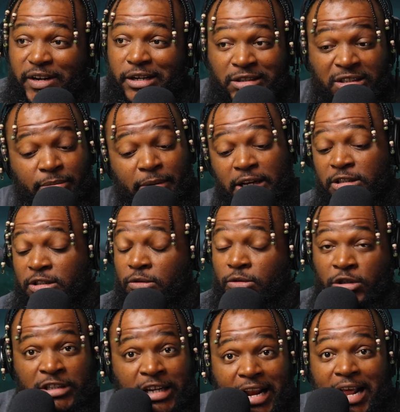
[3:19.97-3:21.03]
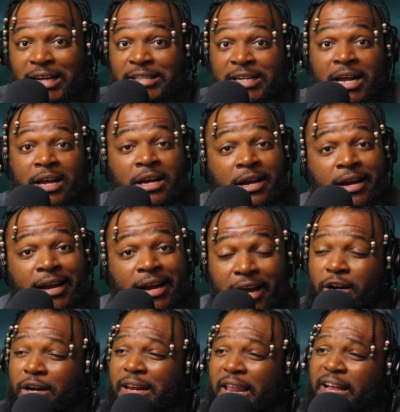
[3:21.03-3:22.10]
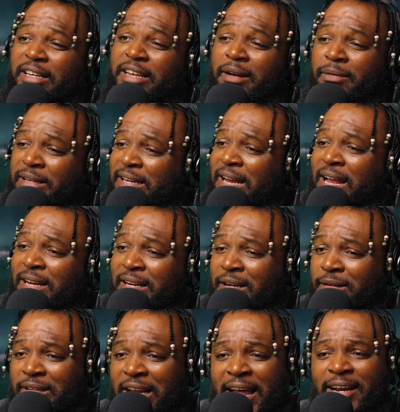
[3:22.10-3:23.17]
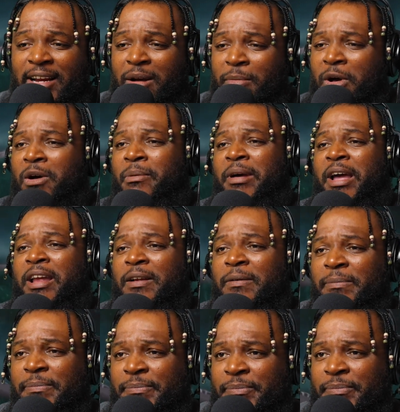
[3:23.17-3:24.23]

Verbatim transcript: video, she about to sue the shit out y'all. Hit her like that with the goddamn light. Come on, man.